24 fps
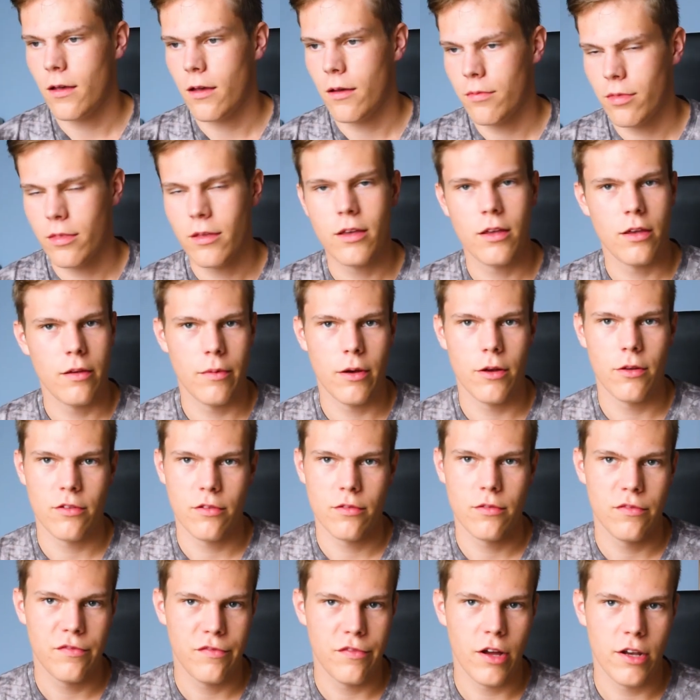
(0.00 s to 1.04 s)
I'm thinking about
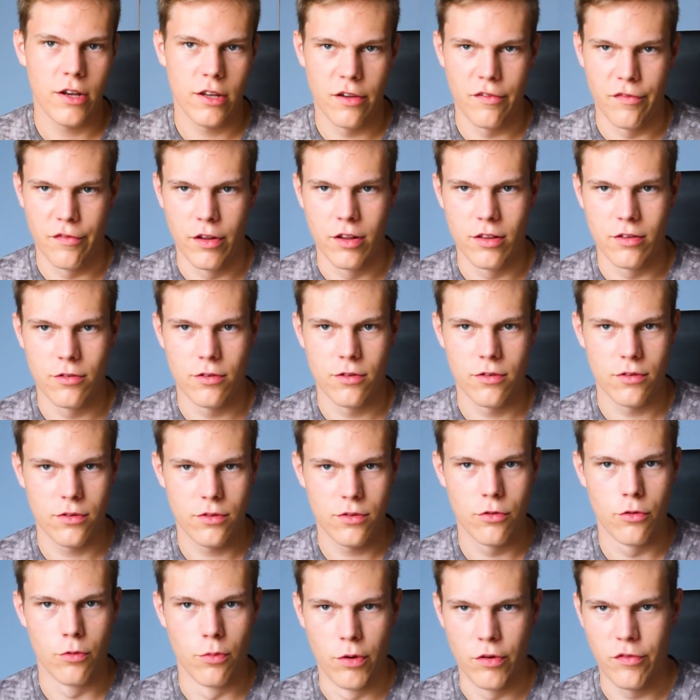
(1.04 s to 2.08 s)
finding a filter
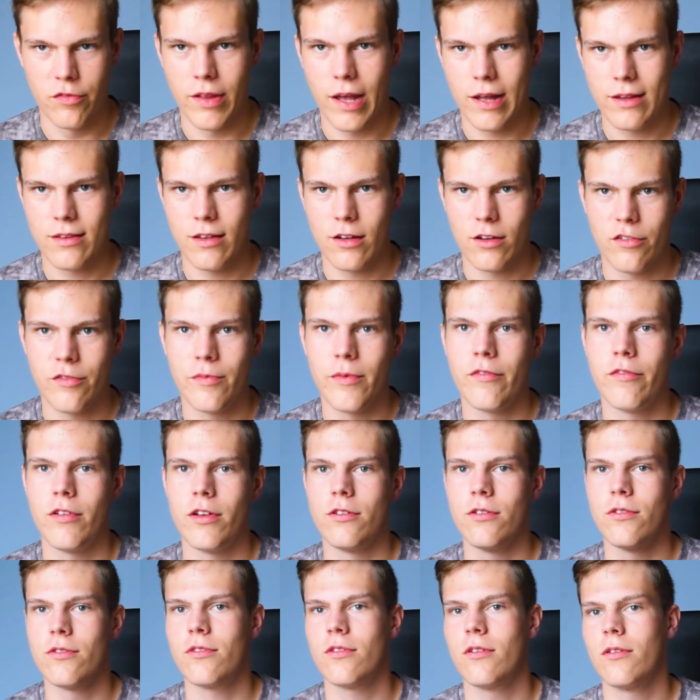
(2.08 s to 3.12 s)
to remove that out of my
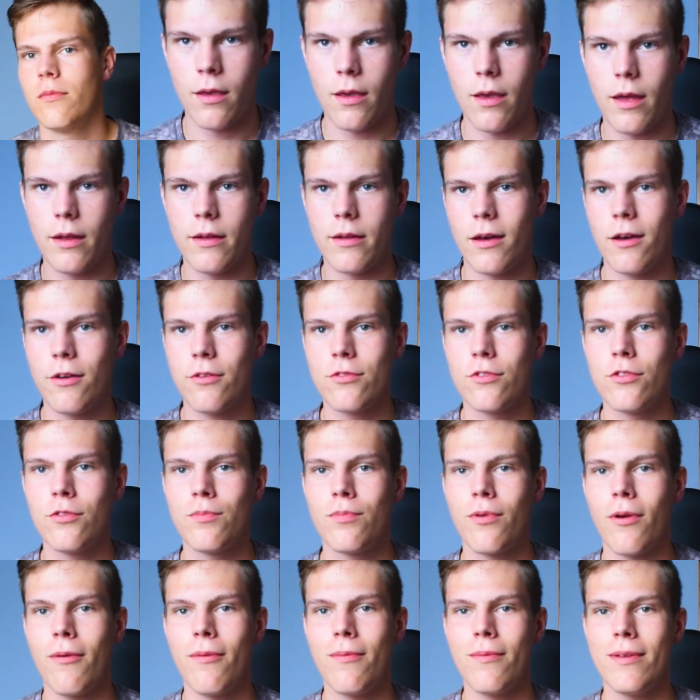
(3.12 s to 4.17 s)
videos. And now to
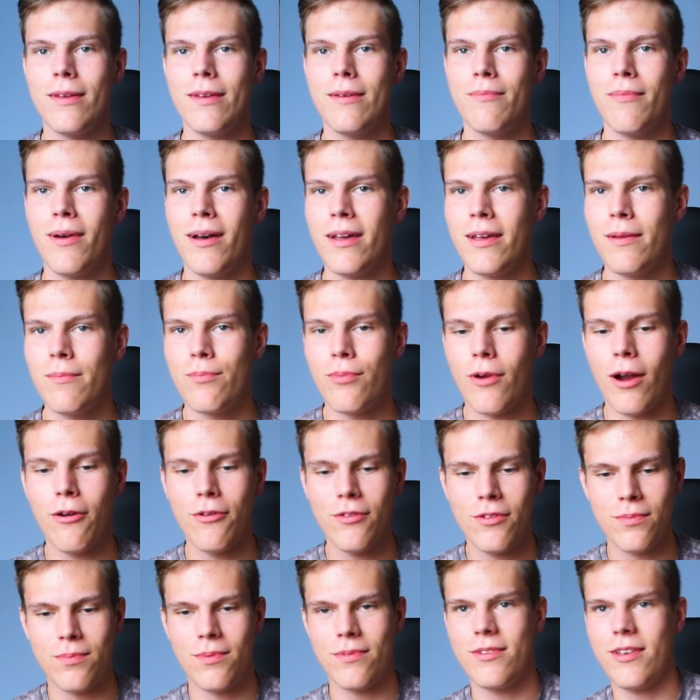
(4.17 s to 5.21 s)
probably my
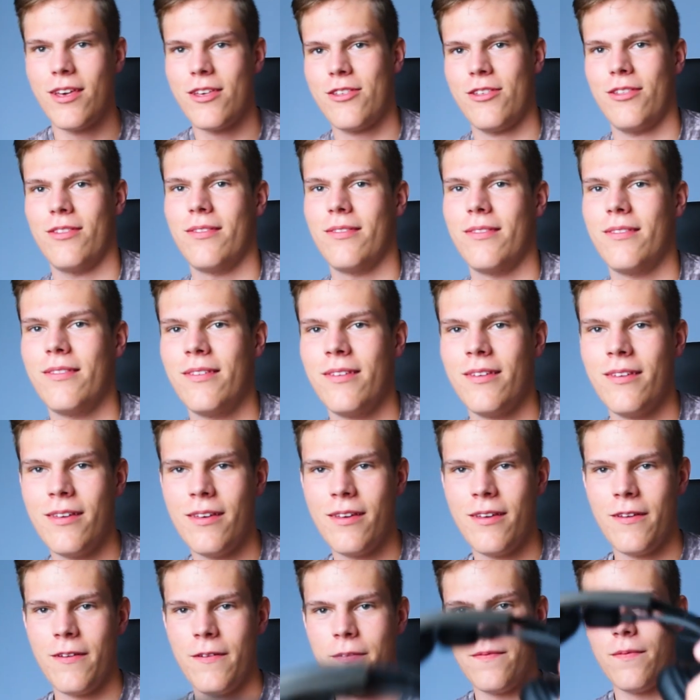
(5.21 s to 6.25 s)
proudest possession,
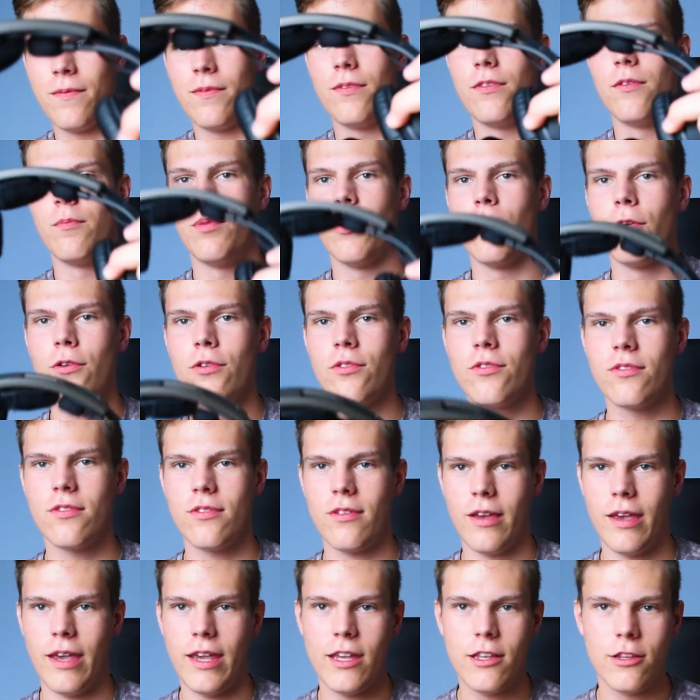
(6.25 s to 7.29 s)
the
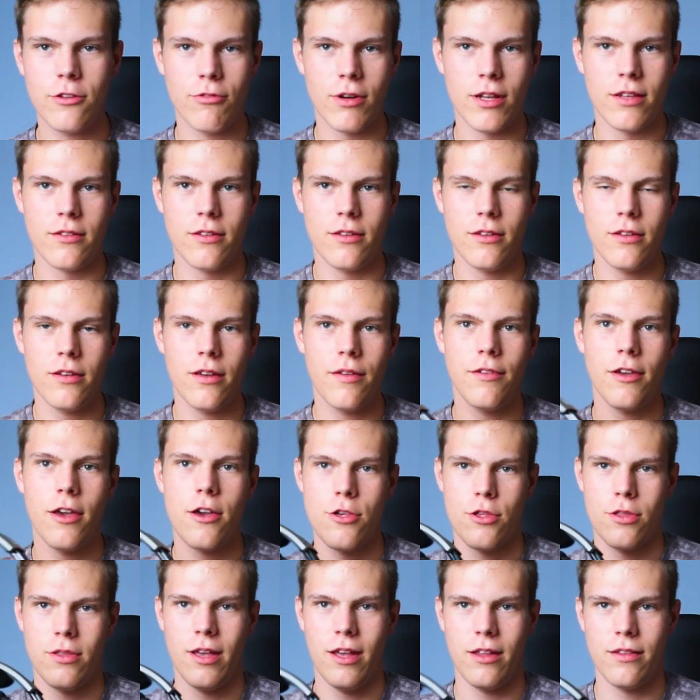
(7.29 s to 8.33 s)
Bose A20
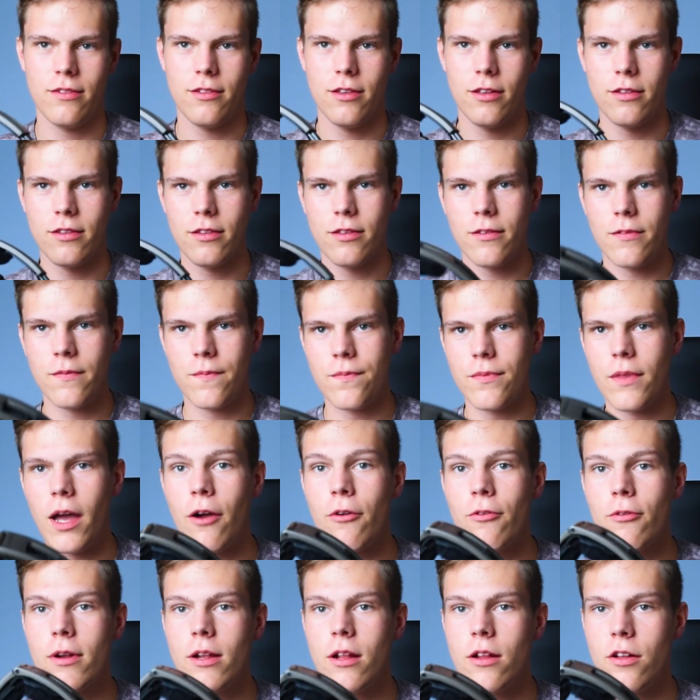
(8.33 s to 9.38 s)
aviation headset.
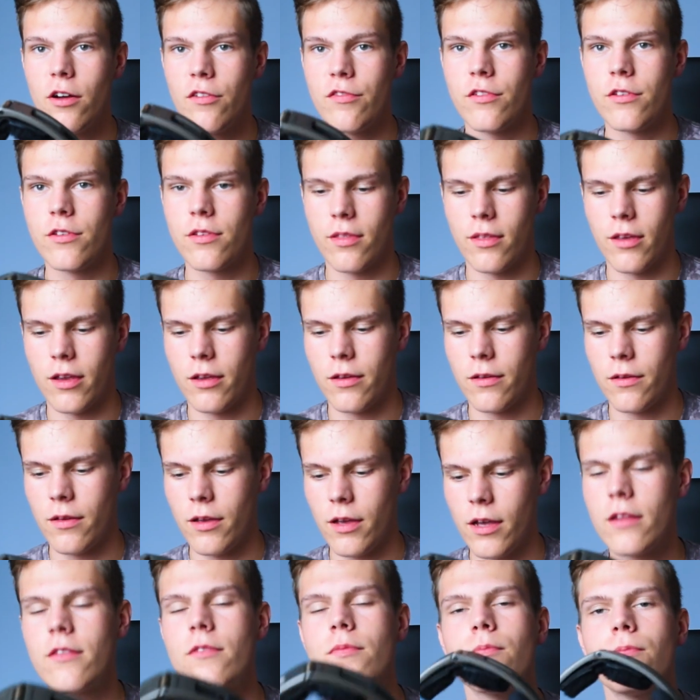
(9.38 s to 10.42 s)
I really love this thing.
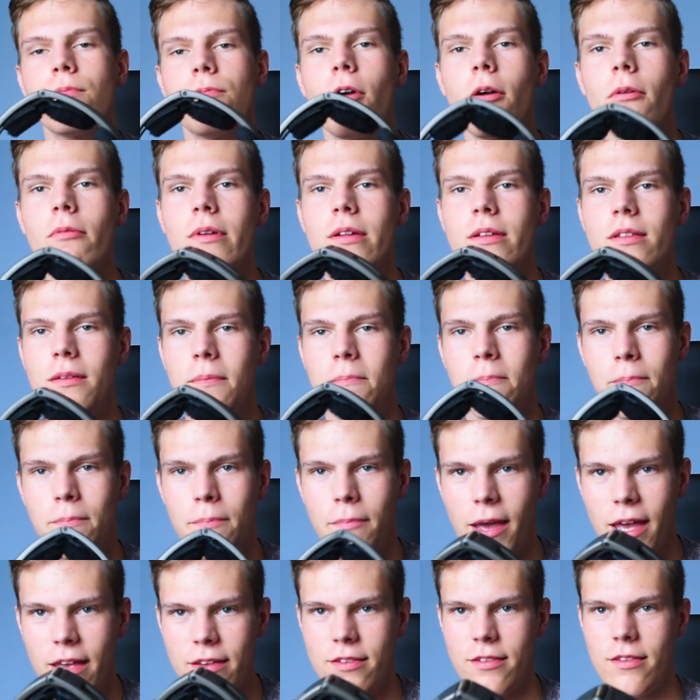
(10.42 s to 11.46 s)
It's probably the
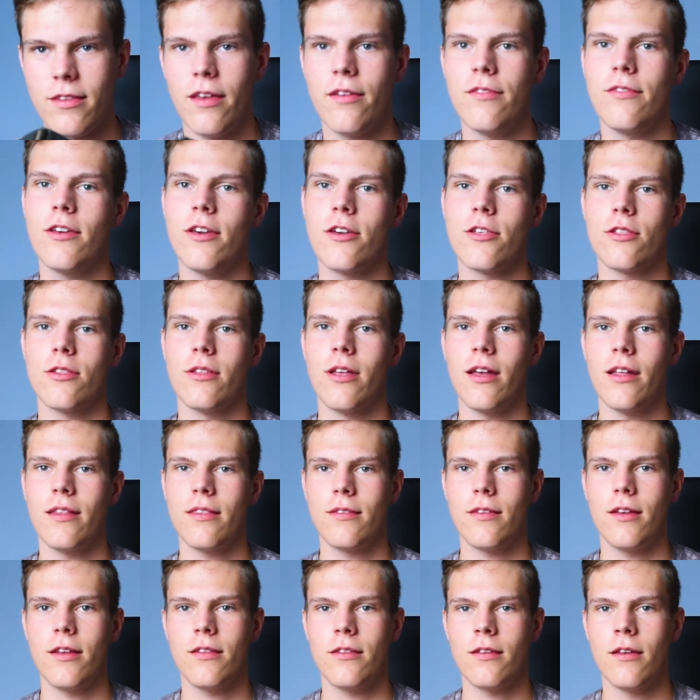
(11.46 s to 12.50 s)
best aviation
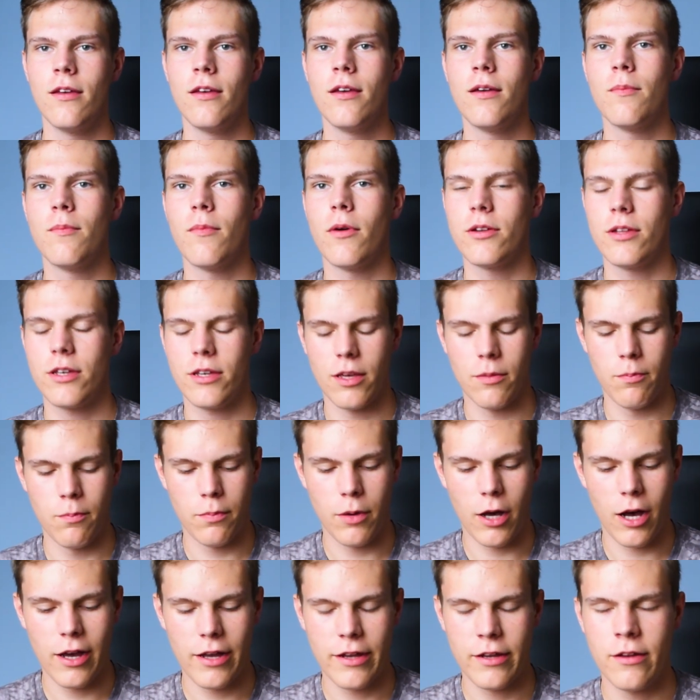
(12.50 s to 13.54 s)
headset money can
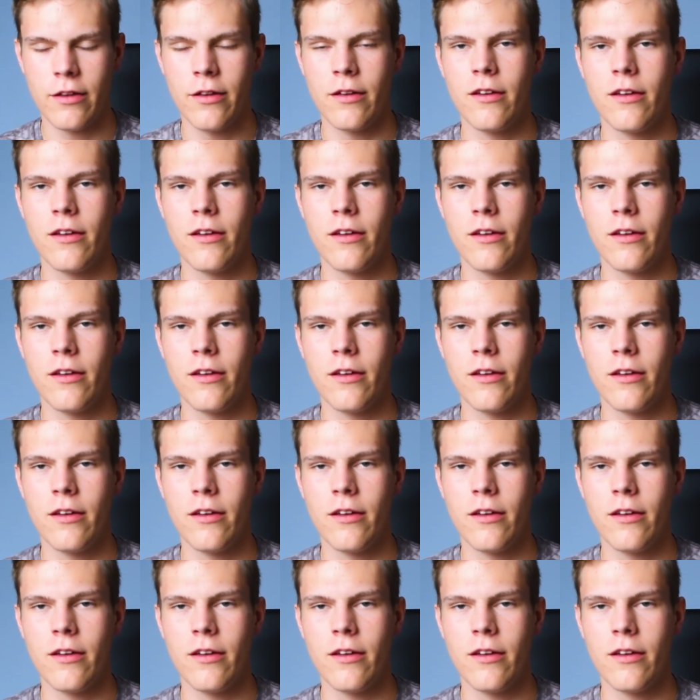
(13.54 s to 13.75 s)
buy.